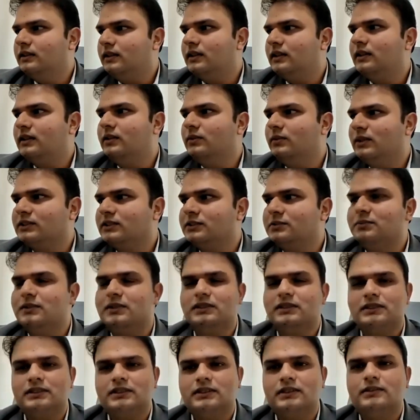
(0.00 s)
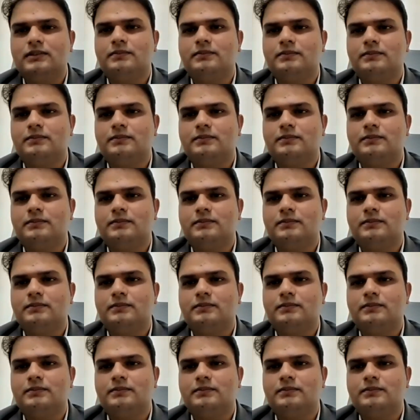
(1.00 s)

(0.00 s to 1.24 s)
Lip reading: their investments?